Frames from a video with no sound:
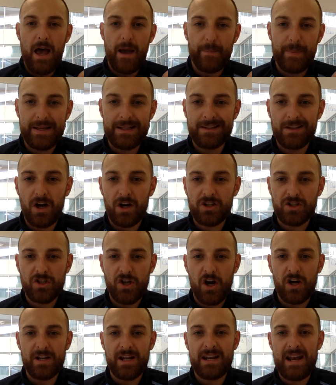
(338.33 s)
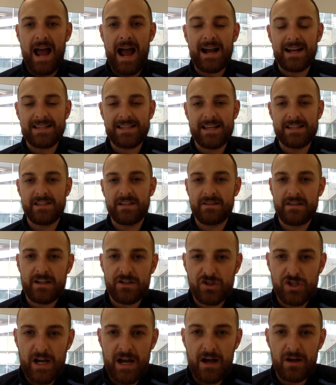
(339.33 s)
being logged on and accessing their
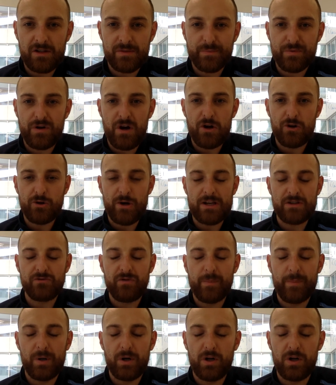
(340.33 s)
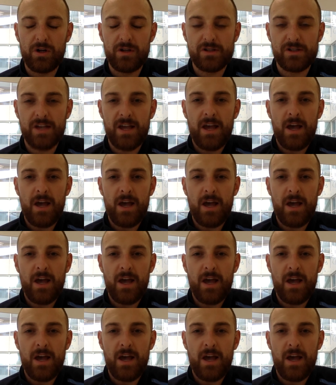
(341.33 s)
child's progress reports